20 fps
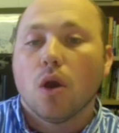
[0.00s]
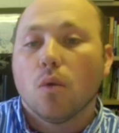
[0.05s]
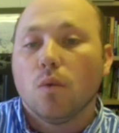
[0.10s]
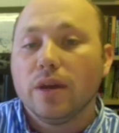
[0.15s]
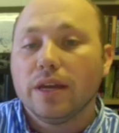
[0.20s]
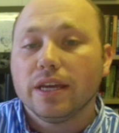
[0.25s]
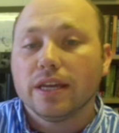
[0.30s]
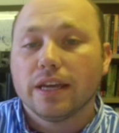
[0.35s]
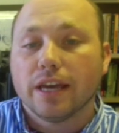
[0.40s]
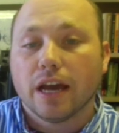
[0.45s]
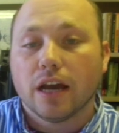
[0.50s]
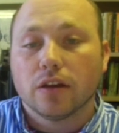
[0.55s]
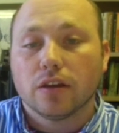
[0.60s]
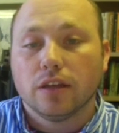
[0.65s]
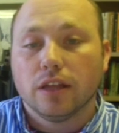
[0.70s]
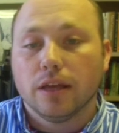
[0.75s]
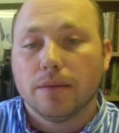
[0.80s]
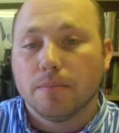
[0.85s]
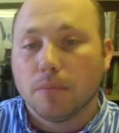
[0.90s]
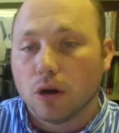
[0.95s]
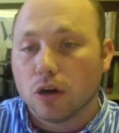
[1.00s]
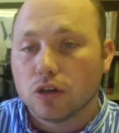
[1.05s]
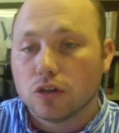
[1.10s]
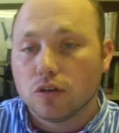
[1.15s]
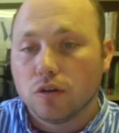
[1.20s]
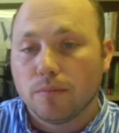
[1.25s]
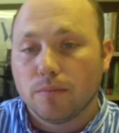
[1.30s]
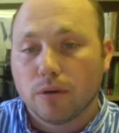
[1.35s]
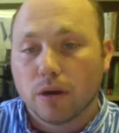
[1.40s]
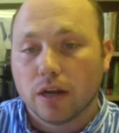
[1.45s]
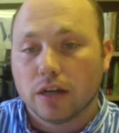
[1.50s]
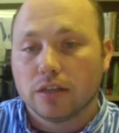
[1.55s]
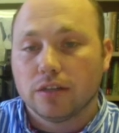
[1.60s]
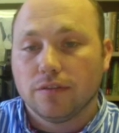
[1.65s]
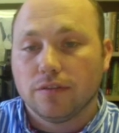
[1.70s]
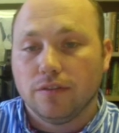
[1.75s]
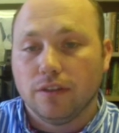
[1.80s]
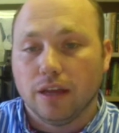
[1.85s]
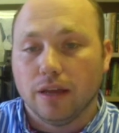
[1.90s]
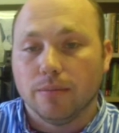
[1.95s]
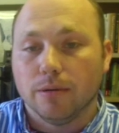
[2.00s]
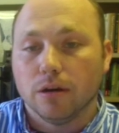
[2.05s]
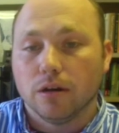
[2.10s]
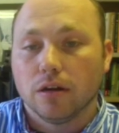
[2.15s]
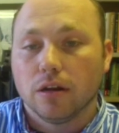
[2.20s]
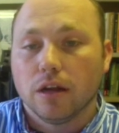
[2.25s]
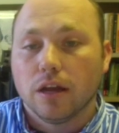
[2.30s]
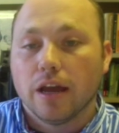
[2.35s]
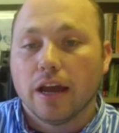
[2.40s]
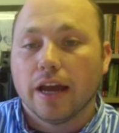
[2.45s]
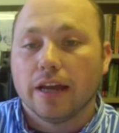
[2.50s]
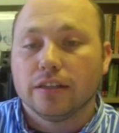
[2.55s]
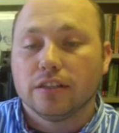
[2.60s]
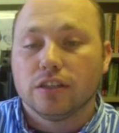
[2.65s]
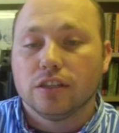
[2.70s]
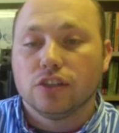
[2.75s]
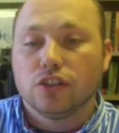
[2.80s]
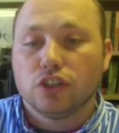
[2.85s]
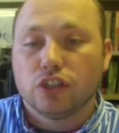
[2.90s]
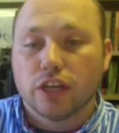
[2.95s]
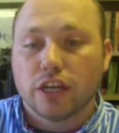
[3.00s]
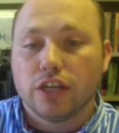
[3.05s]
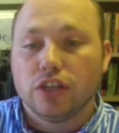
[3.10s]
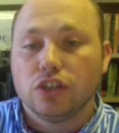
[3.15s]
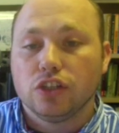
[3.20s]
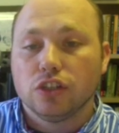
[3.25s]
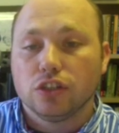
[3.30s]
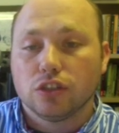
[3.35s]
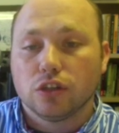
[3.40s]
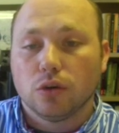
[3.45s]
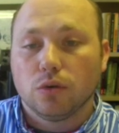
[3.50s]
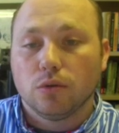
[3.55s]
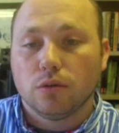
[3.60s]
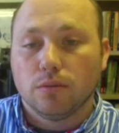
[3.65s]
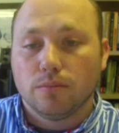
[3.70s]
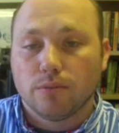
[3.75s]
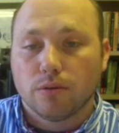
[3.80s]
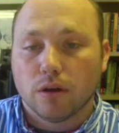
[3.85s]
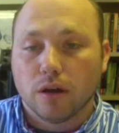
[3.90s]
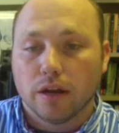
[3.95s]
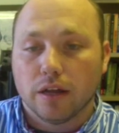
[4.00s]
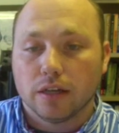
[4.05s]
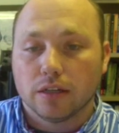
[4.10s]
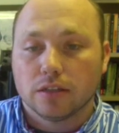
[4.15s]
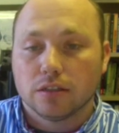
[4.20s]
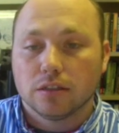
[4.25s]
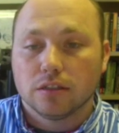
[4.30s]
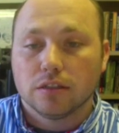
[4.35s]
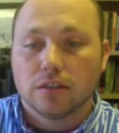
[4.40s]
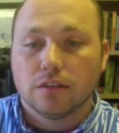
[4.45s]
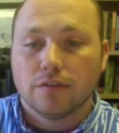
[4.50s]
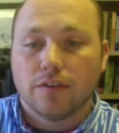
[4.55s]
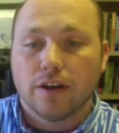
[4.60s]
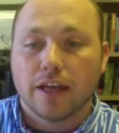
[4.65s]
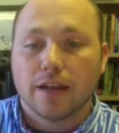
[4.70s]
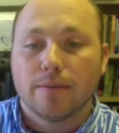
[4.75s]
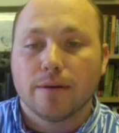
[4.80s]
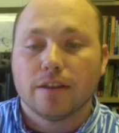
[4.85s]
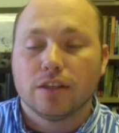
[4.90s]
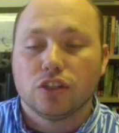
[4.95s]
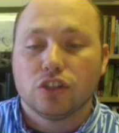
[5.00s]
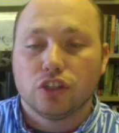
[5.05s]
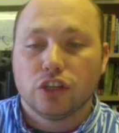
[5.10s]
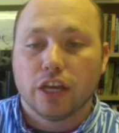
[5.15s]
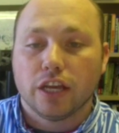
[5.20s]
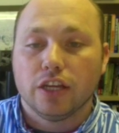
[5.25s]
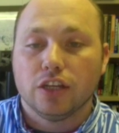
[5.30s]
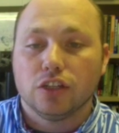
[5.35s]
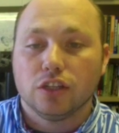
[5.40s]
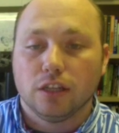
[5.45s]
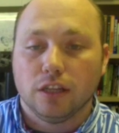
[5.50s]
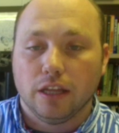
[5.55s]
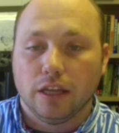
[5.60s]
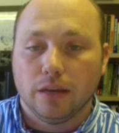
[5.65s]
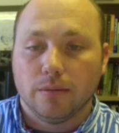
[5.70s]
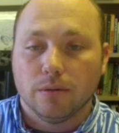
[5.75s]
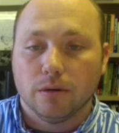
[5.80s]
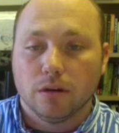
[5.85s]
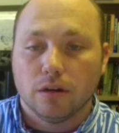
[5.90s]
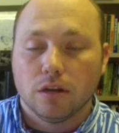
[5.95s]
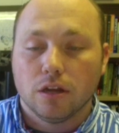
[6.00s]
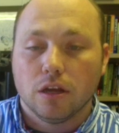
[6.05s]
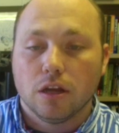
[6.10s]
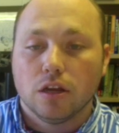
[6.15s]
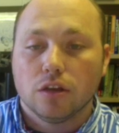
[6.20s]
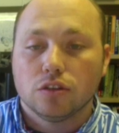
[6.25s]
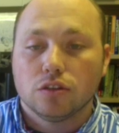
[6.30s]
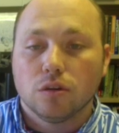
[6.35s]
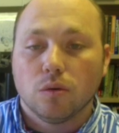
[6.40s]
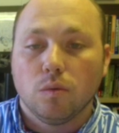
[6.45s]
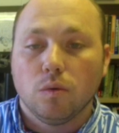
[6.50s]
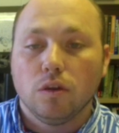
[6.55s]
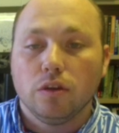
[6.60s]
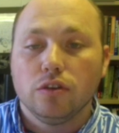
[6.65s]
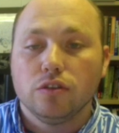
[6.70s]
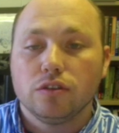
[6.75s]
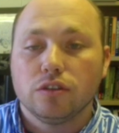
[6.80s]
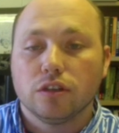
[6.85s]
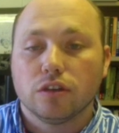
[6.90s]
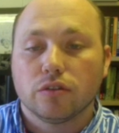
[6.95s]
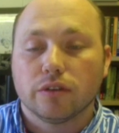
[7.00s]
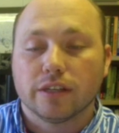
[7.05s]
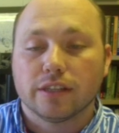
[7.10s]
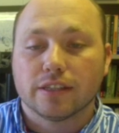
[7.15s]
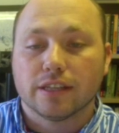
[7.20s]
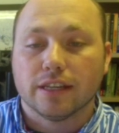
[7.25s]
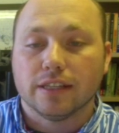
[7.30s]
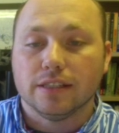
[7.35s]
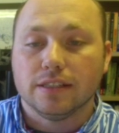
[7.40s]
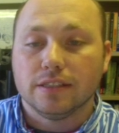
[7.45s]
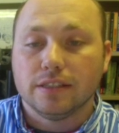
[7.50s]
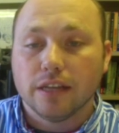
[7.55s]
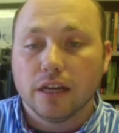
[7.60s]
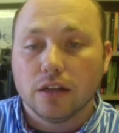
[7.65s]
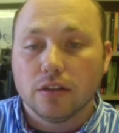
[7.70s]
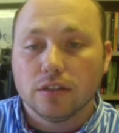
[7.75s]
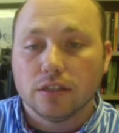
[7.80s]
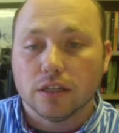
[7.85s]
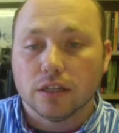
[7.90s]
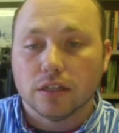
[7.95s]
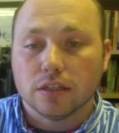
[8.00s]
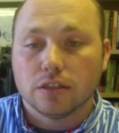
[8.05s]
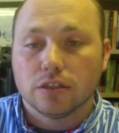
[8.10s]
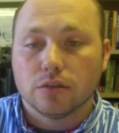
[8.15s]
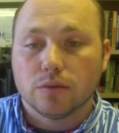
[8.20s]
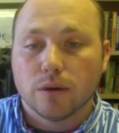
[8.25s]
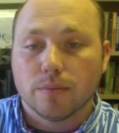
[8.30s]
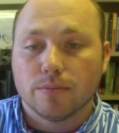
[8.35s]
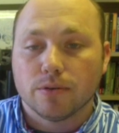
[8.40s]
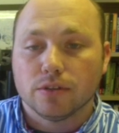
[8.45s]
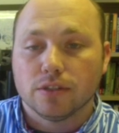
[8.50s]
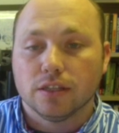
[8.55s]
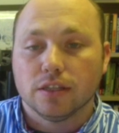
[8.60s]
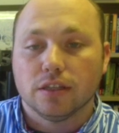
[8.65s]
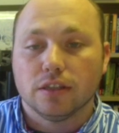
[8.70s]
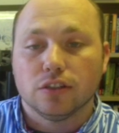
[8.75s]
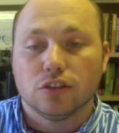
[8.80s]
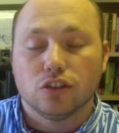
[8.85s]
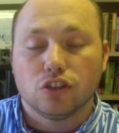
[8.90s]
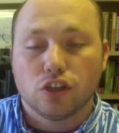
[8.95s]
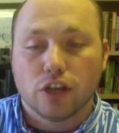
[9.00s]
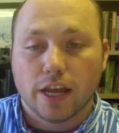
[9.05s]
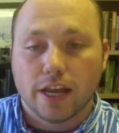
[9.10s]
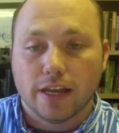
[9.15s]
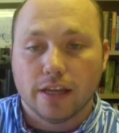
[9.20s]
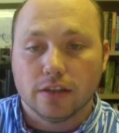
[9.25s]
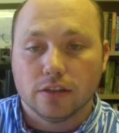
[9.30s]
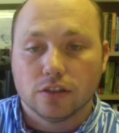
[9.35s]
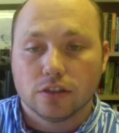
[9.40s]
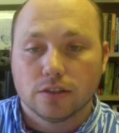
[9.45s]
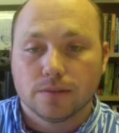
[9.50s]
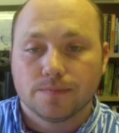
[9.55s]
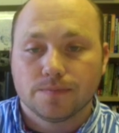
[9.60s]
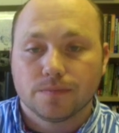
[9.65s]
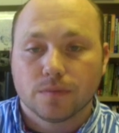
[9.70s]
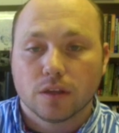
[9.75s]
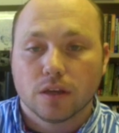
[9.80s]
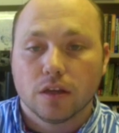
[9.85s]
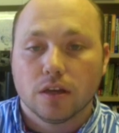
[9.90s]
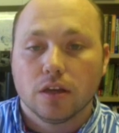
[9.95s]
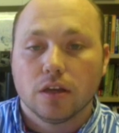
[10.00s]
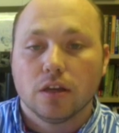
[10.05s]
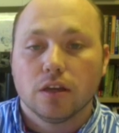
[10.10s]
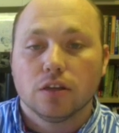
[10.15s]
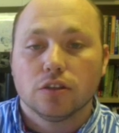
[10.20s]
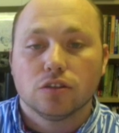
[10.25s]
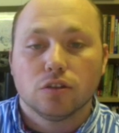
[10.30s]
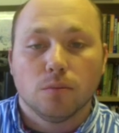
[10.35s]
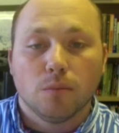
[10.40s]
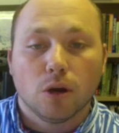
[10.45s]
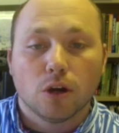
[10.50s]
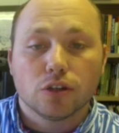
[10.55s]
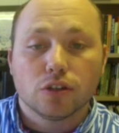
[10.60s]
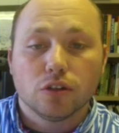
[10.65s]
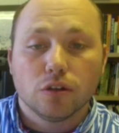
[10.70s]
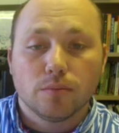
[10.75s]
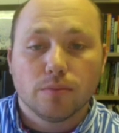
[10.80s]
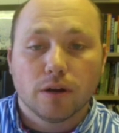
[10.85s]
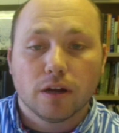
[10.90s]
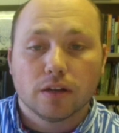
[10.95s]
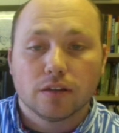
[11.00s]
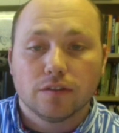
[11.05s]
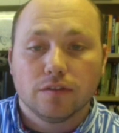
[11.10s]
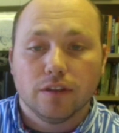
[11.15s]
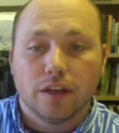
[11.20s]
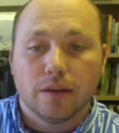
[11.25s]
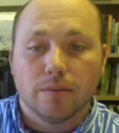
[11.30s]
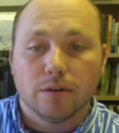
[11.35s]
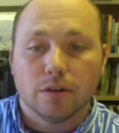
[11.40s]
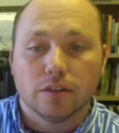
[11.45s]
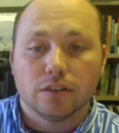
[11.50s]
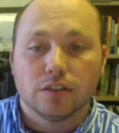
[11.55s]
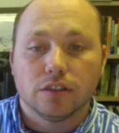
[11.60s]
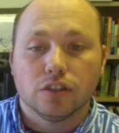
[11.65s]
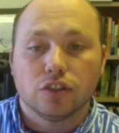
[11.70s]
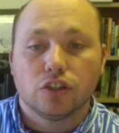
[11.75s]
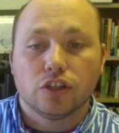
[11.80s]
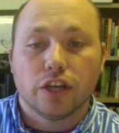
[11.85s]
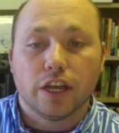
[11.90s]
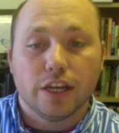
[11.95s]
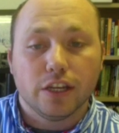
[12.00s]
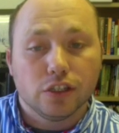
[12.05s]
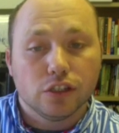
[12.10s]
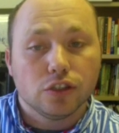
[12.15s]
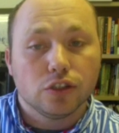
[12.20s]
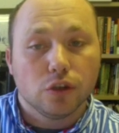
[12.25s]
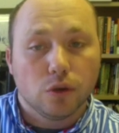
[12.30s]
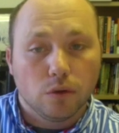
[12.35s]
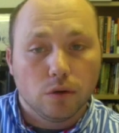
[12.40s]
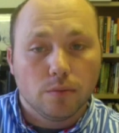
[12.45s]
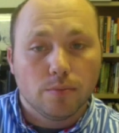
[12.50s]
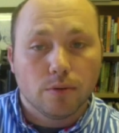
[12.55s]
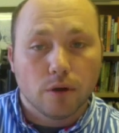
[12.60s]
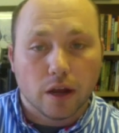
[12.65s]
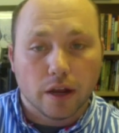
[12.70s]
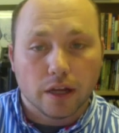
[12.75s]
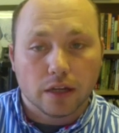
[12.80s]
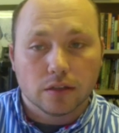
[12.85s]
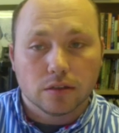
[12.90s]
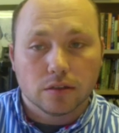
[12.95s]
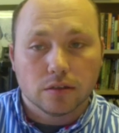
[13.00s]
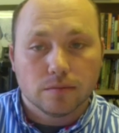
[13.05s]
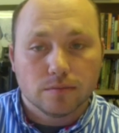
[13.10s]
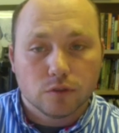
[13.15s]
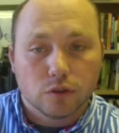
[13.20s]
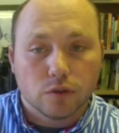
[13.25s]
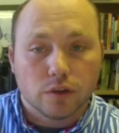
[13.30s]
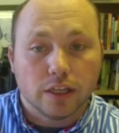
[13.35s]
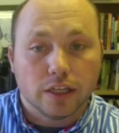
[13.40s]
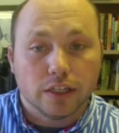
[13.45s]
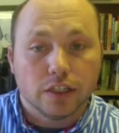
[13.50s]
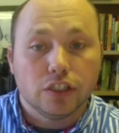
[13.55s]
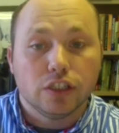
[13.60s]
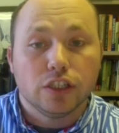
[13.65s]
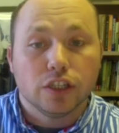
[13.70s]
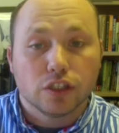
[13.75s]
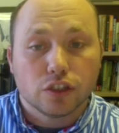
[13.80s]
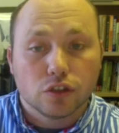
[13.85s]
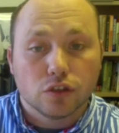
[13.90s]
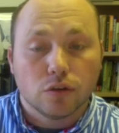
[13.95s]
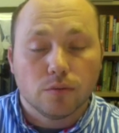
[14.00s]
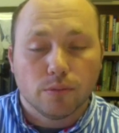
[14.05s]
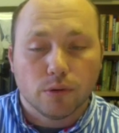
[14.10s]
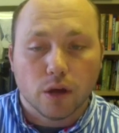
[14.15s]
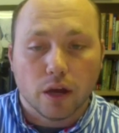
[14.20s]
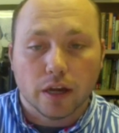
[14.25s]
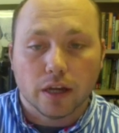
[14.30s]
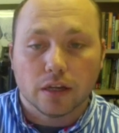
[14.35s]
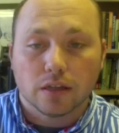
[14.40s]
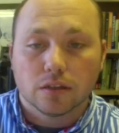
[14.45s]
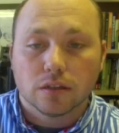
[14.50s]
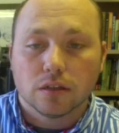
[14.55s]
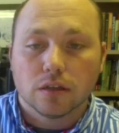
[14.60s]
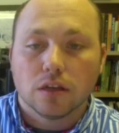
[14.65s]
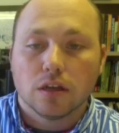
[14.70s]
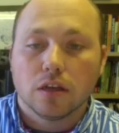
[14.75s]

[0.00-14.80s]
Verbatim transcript: we can calculate marginal product of labor as the change in total product divided by the change in labor. So we'll use the Greek sign delta to represent the change. So marginal product of labor is the change in total product, so the additional product,